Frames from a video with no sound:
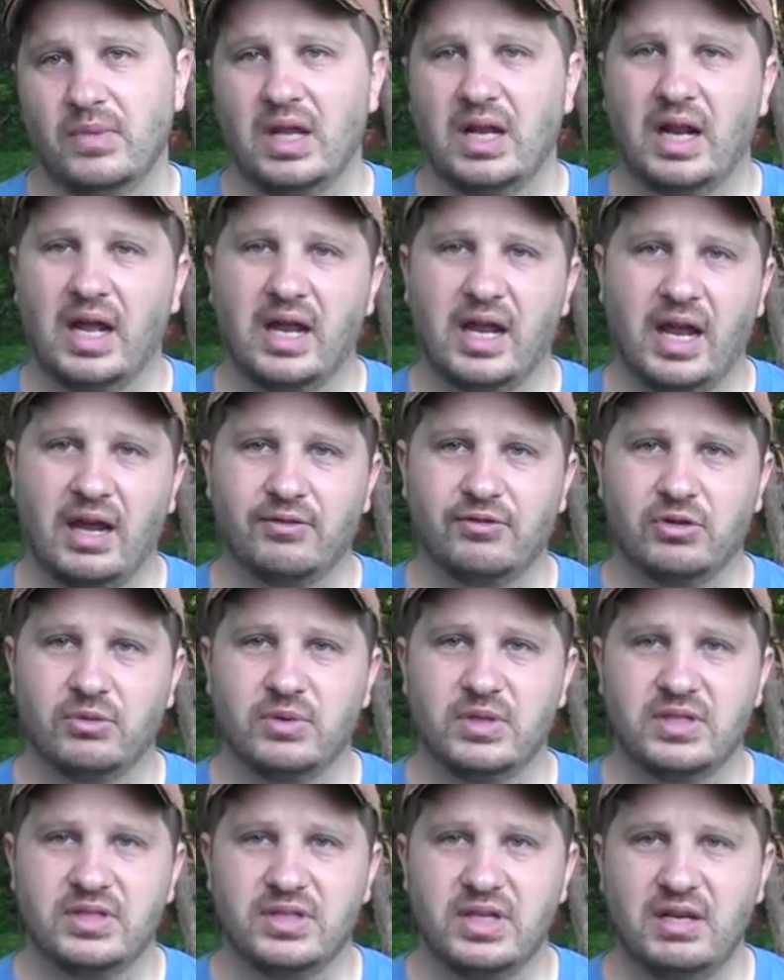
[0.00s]
And I have to
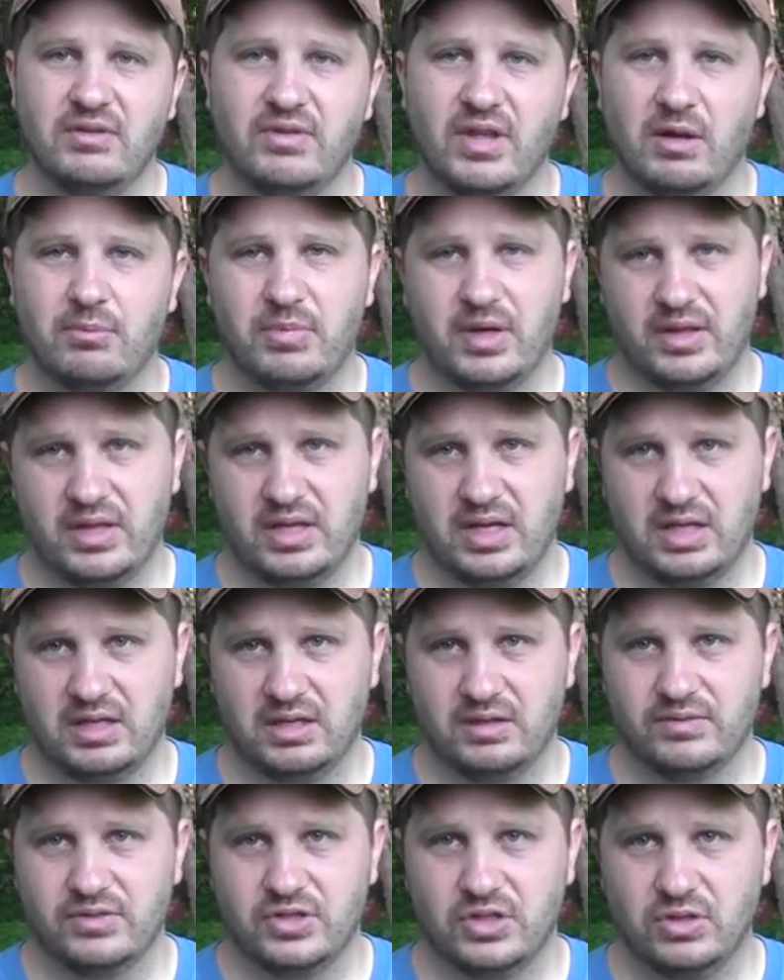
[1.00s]
receive that by the
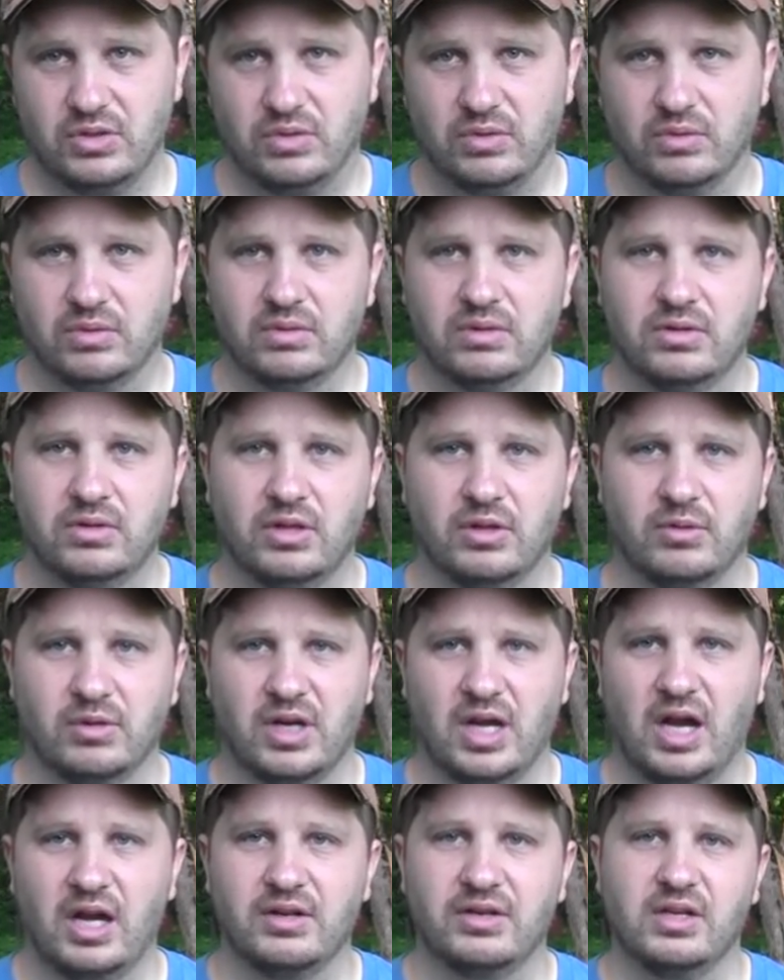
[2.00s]
end of June. The
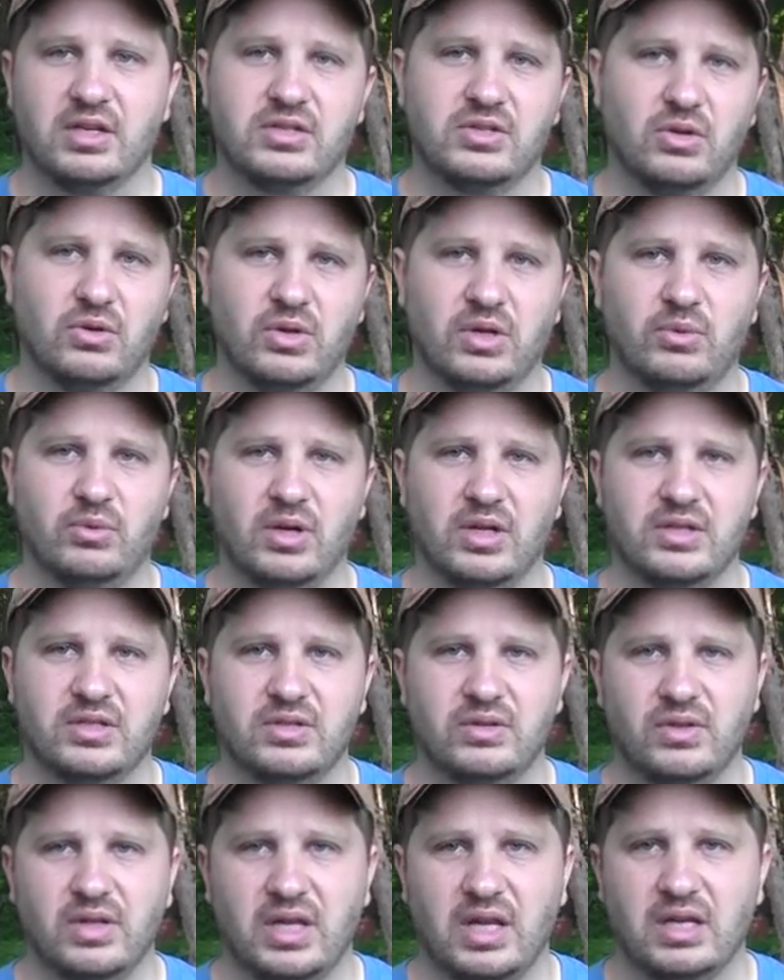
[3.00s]
contest only
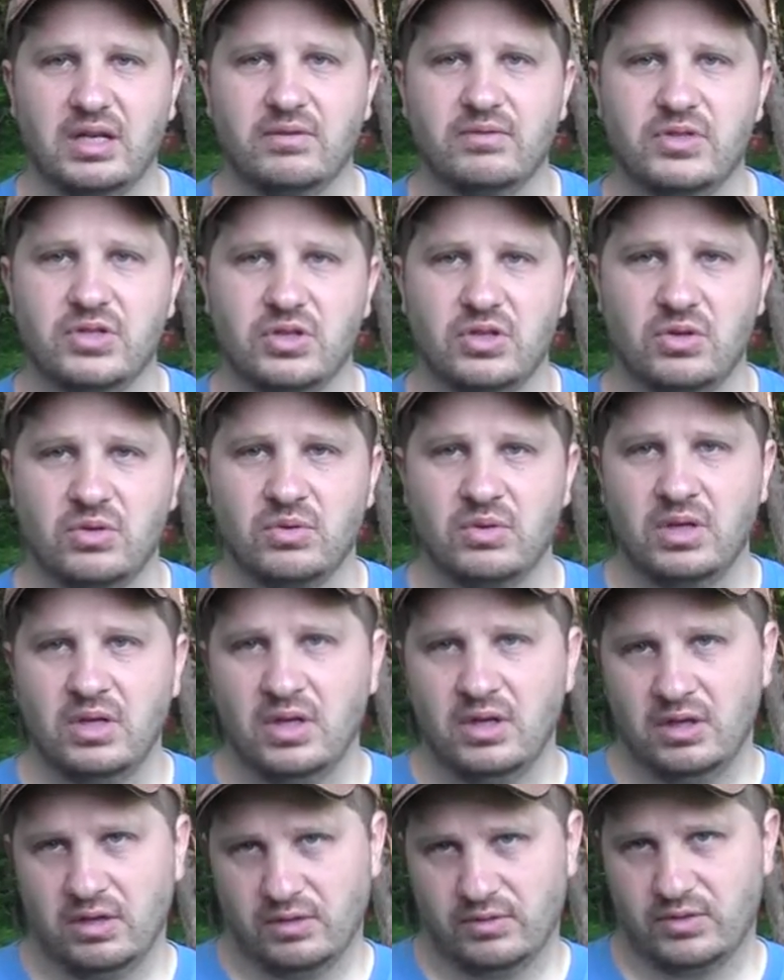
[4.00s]
runs to the end of June,
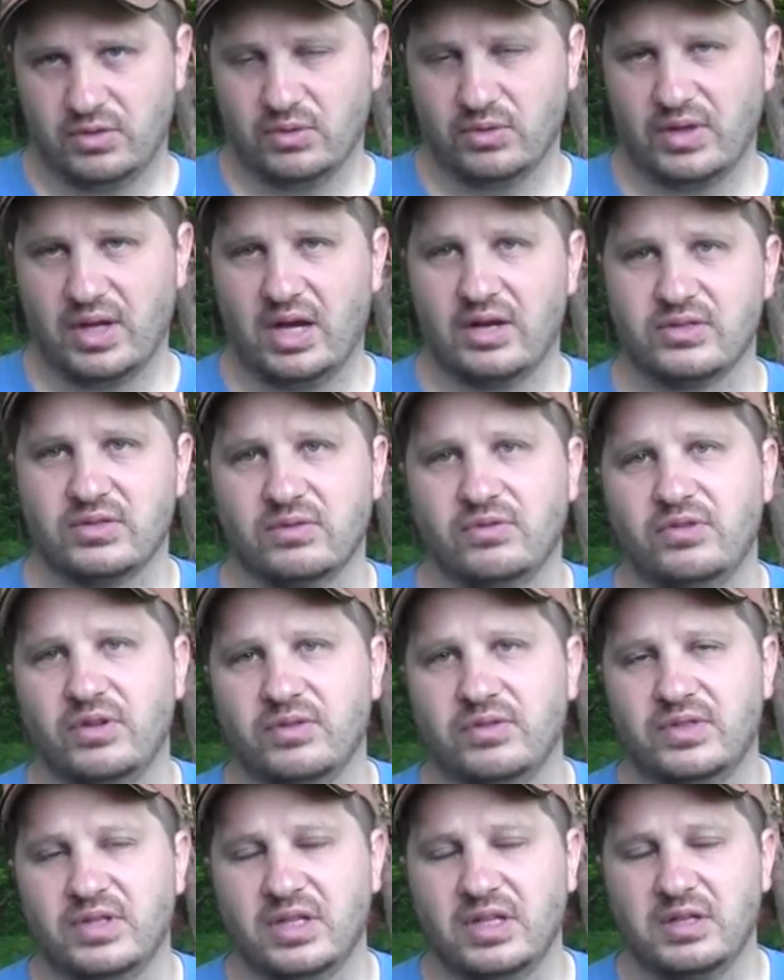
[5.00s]
of
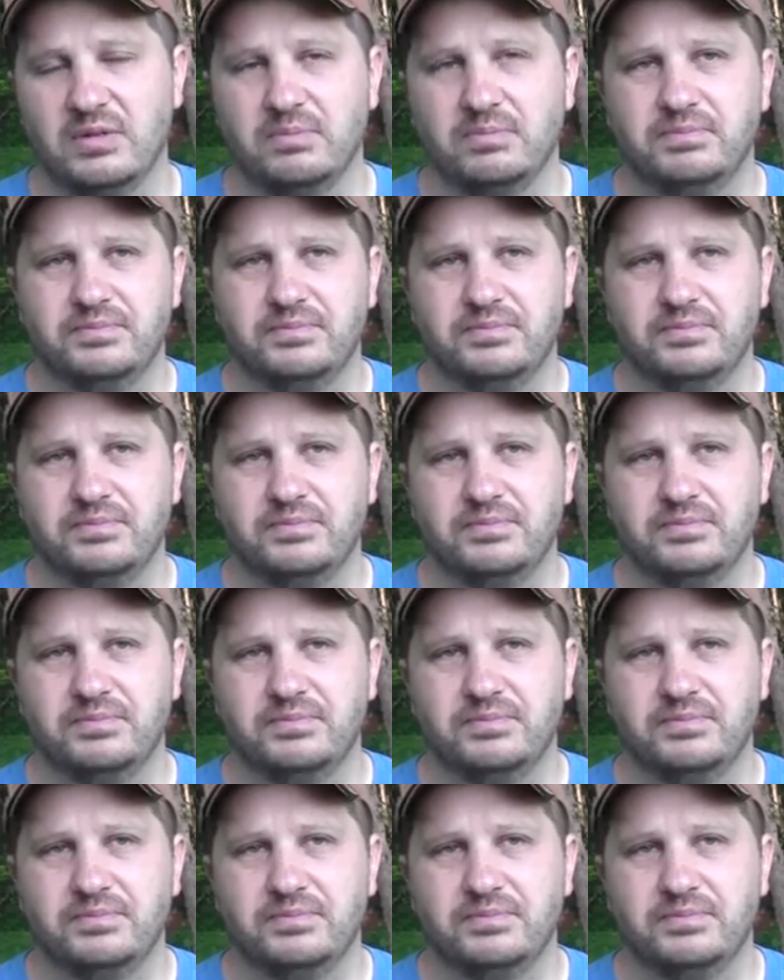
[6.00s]
2015.